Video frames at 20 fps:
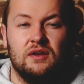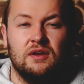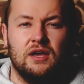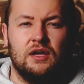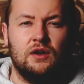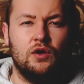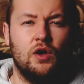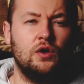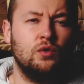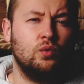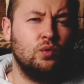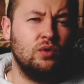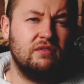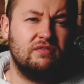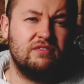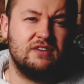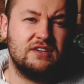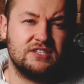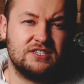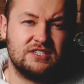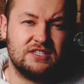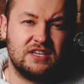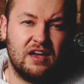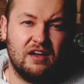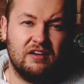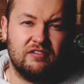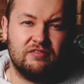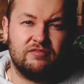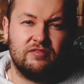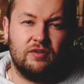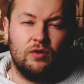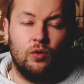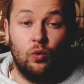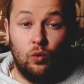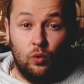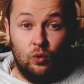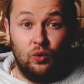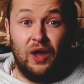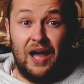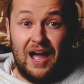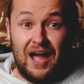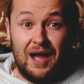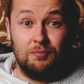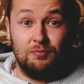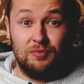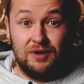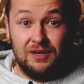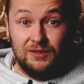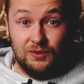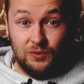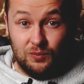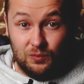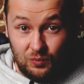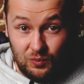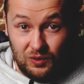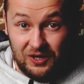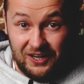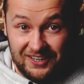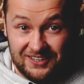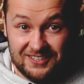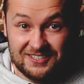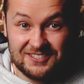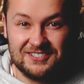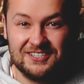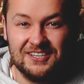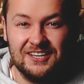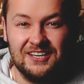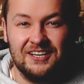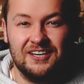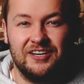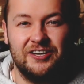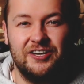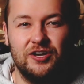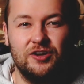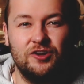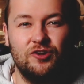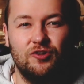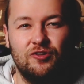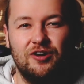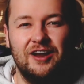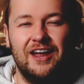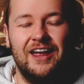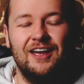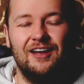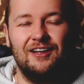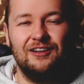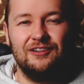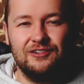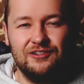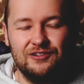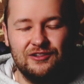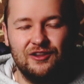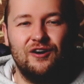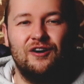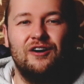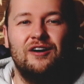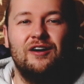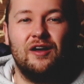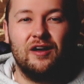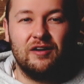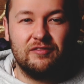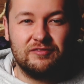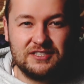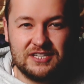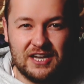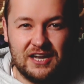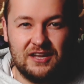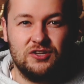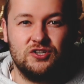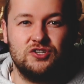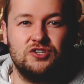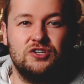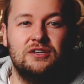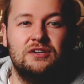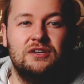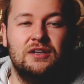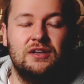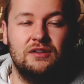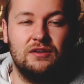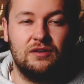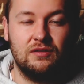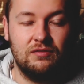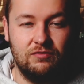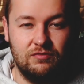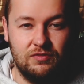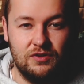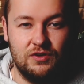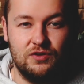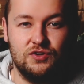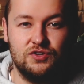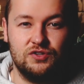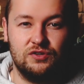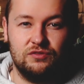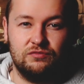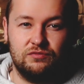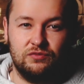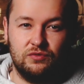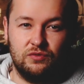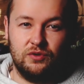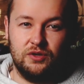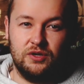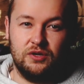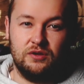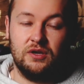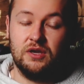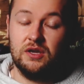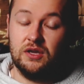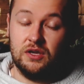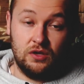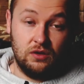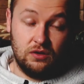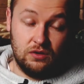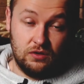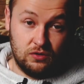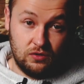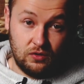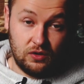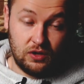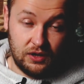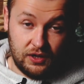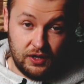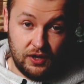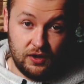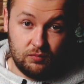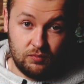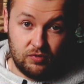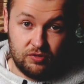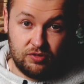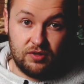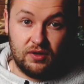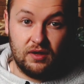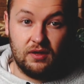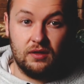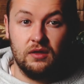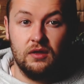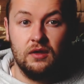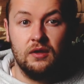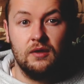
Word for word: And, and all of this stuff, all happening at once, can create a lot of tension and confusion for you. You're not alone with that.